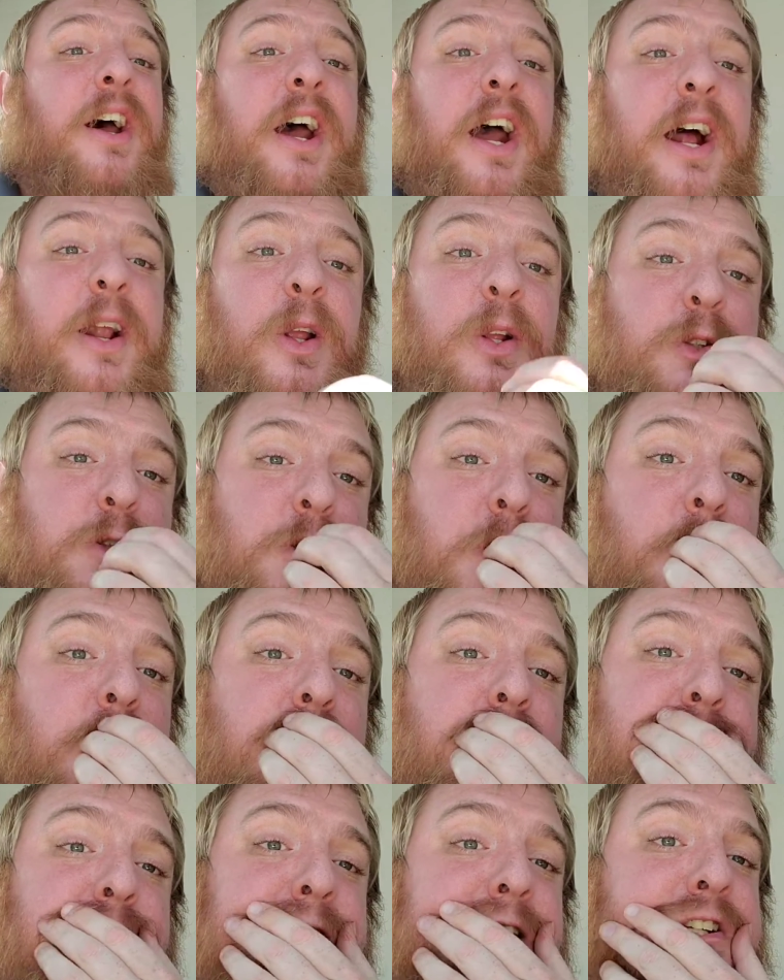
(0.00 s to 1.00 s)
And as soon
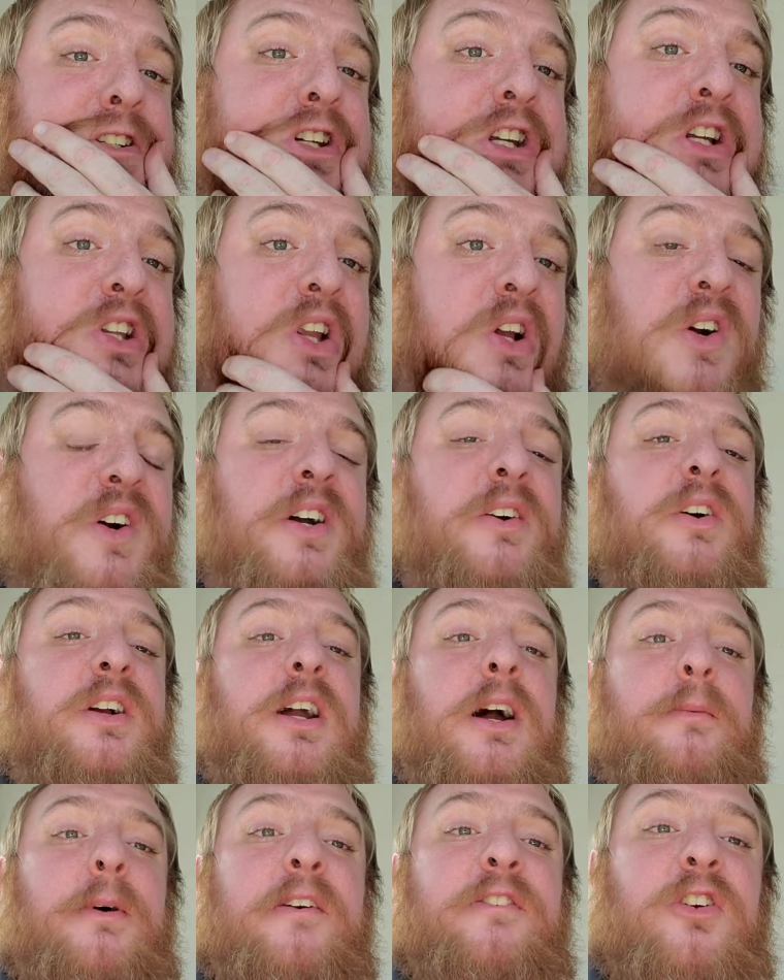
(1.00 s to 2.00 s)
as she knew it would
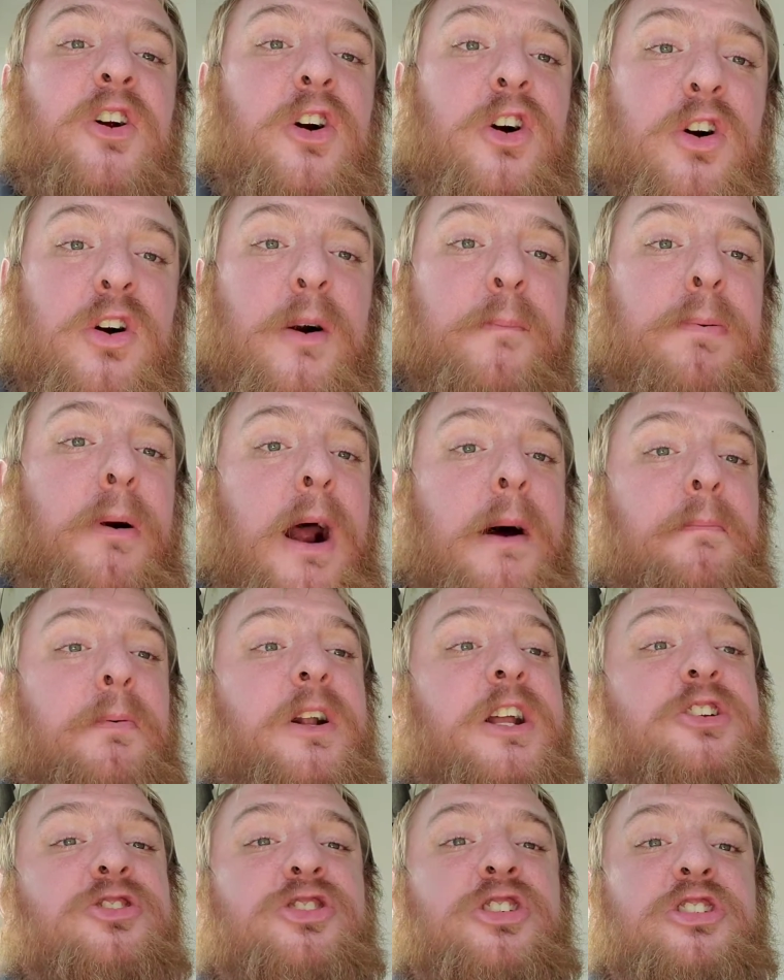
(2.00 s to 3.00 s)
come after her
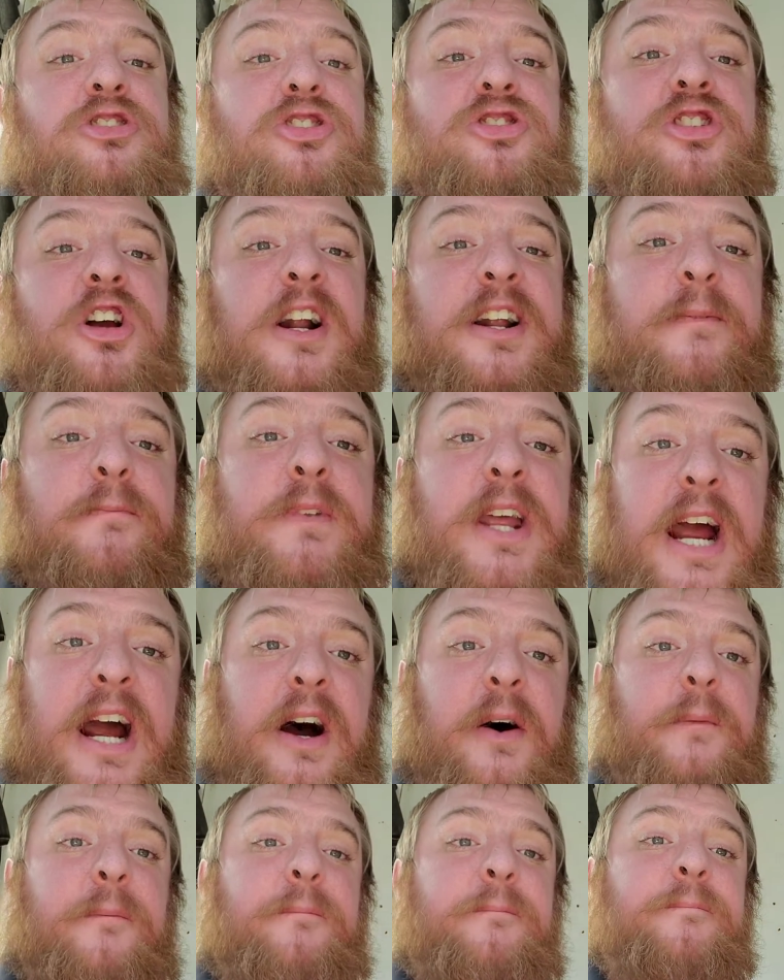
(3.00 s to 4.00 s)
property, she shut him
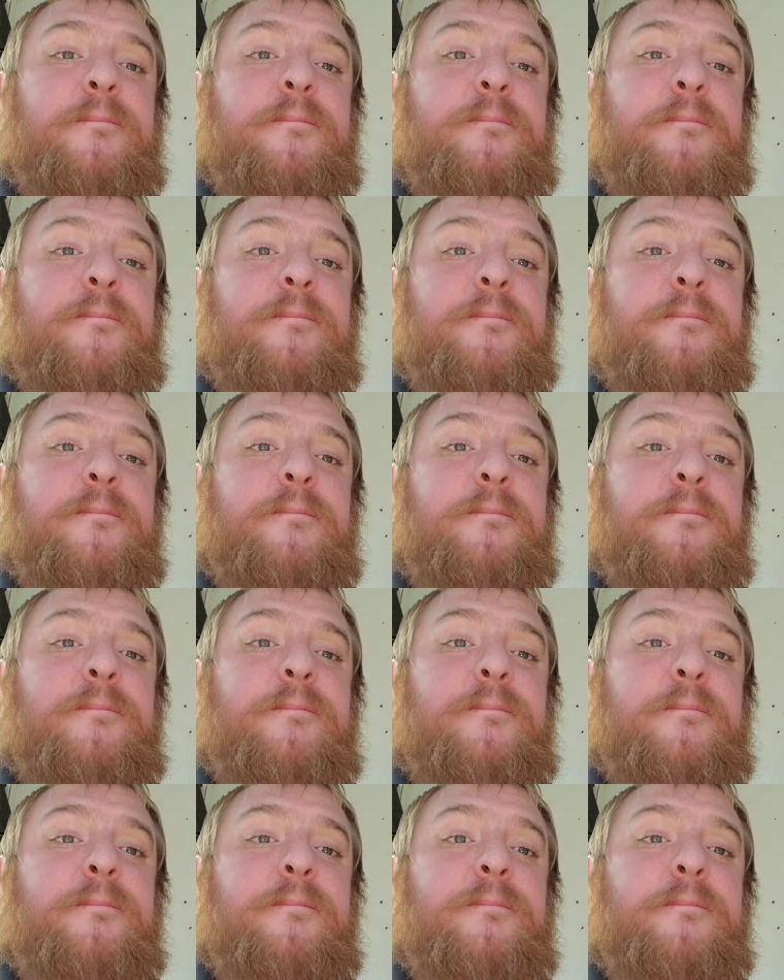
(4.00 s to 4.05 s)
down.